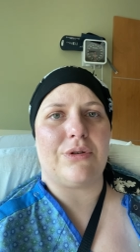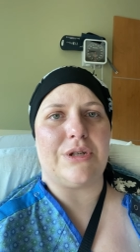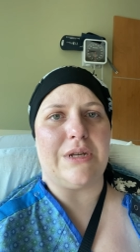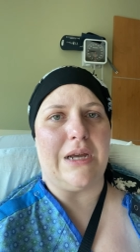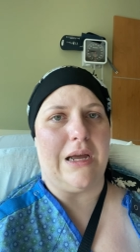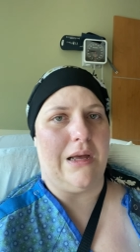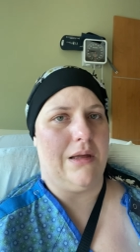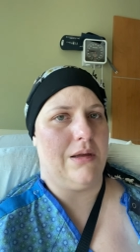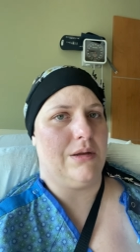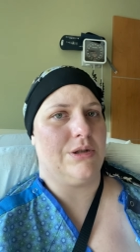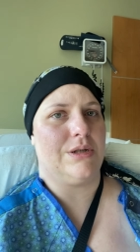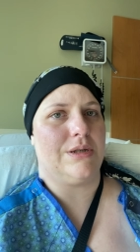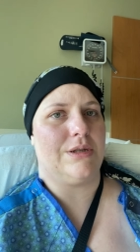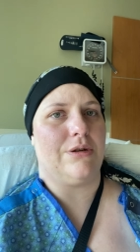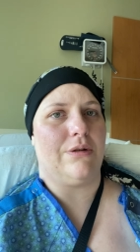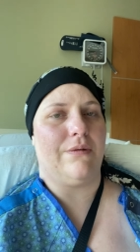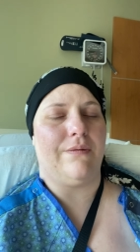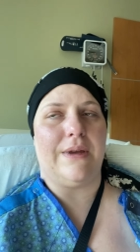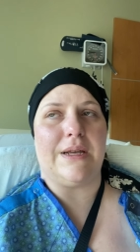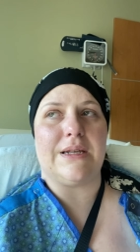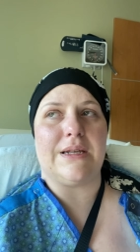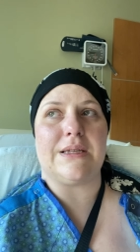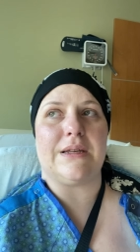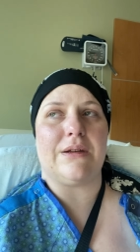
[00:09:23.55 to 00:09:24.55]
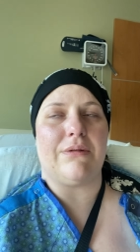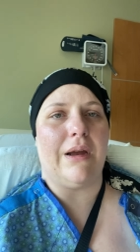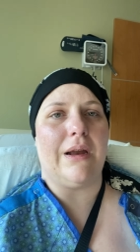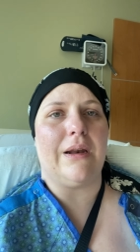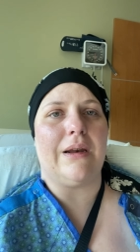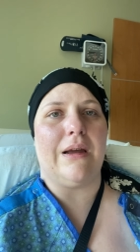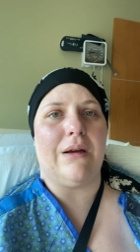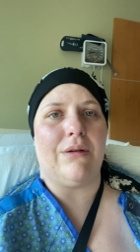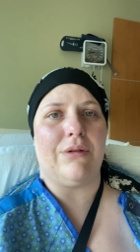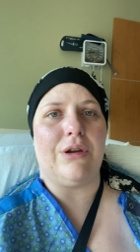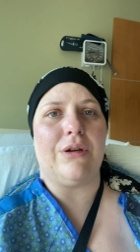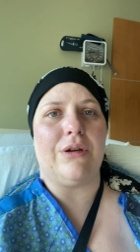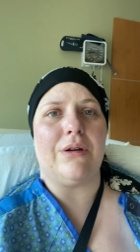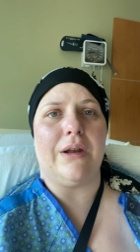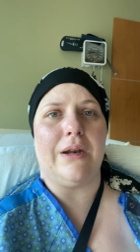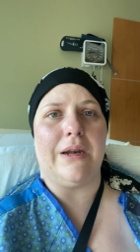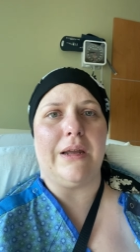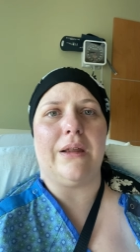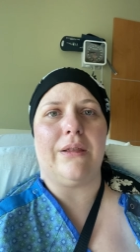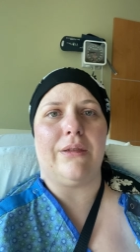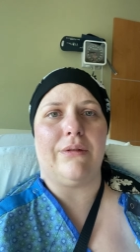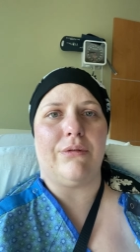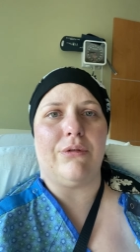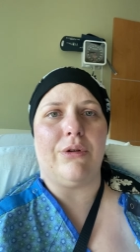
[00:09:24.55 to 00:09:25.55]
challenges you're facing right now, you're going to
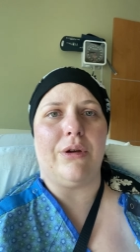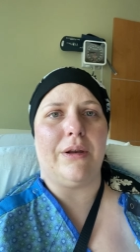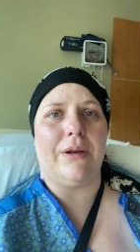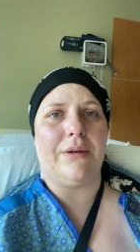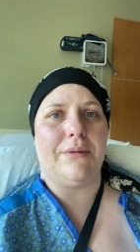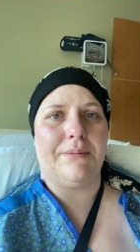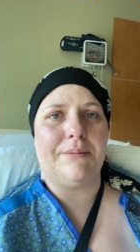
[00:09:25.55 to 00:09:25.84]
get through it.